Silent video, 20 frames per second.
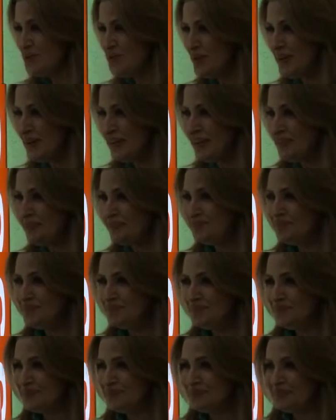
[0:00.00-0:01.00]
you,
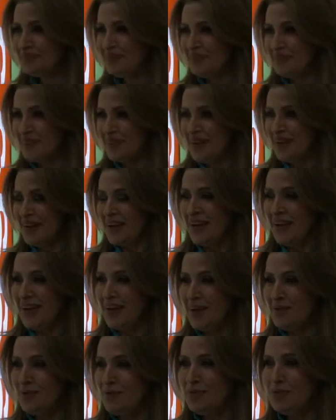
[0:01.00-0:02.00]

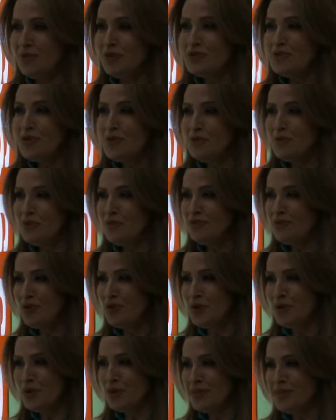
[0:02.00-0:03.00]
Rana. Before we move
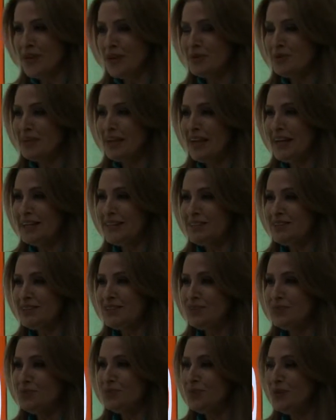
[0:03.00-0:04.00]
forward, I would like
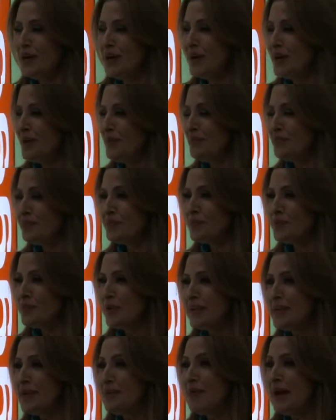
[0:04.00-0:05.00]
to
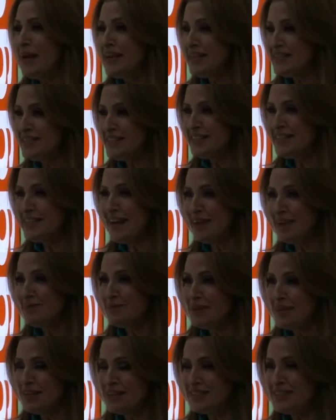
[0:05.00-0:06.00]
welcome Haya Zedan,
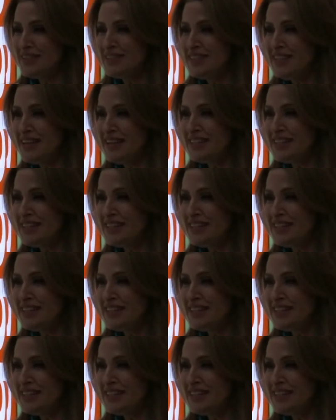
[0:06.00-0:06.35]
because His